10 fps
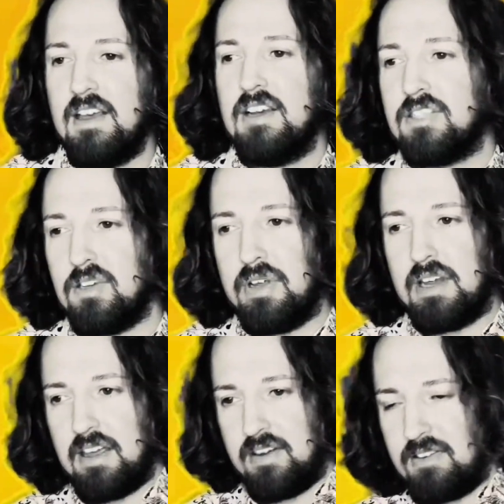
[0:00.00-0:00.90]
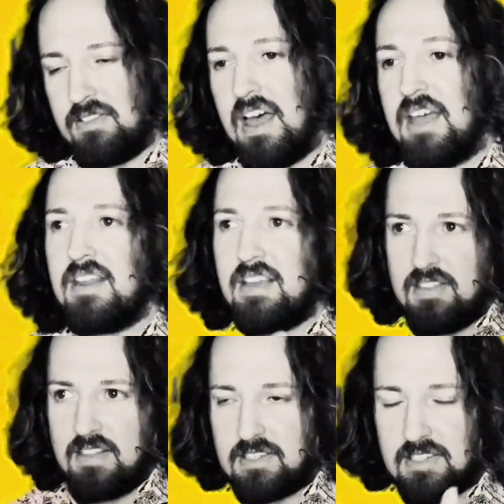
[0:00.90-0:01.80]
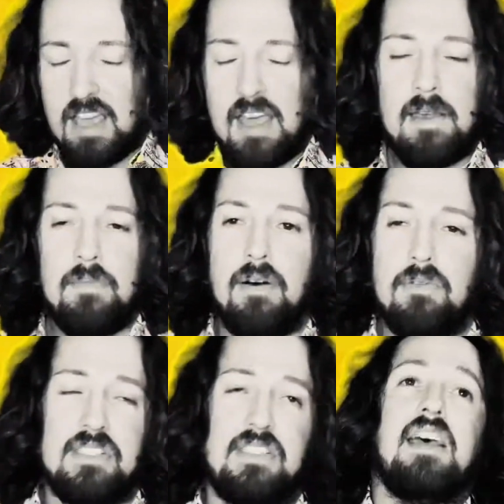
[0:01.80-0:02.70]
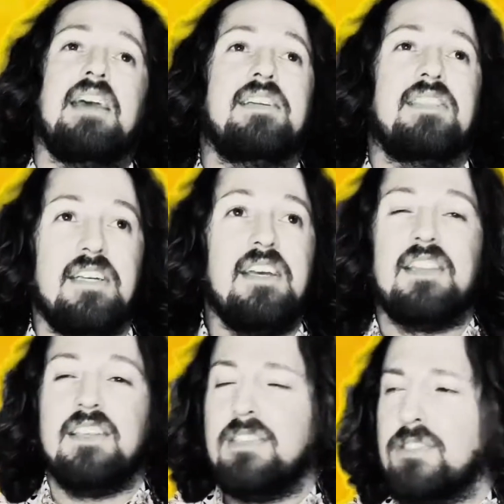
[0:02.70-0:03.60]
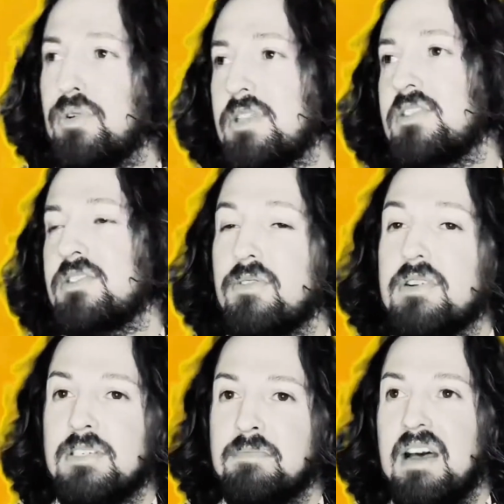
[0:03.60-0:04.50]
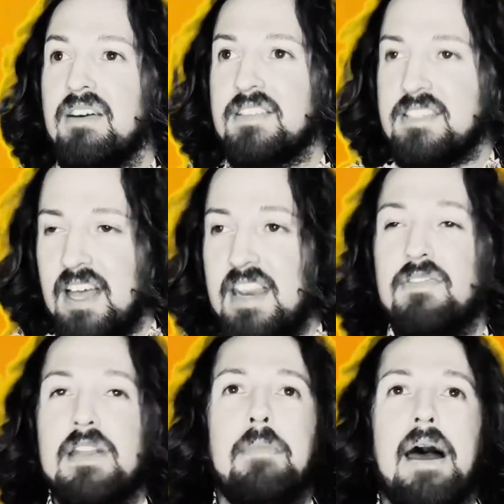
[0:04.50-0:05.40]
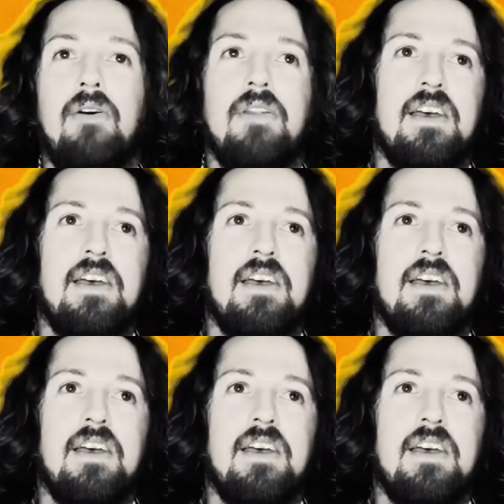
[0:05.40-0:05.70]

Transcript: So when I heard that in this game, I was like, shit, this is what the story's about. It's not even about